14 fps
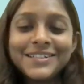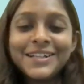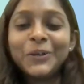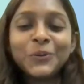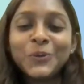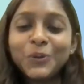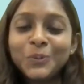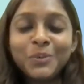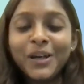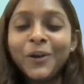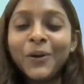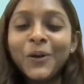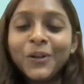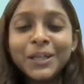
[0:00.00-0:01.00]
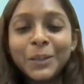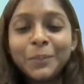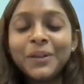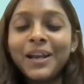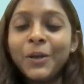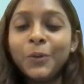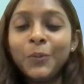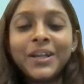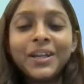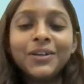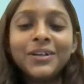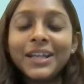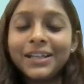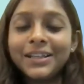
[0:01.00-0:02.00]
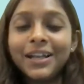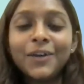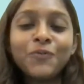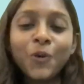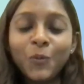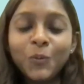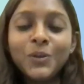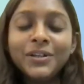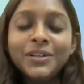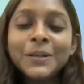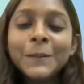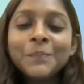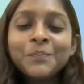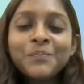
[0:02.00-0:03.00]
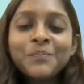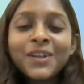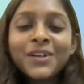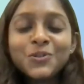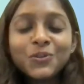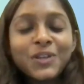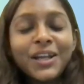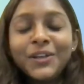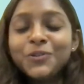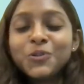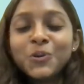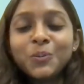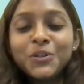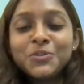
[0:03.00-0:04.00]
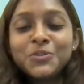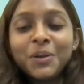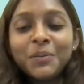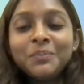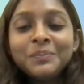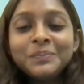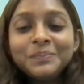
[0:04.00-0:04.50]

that you could bring on the table, and we can take that forward. So thank you so much, ma'am.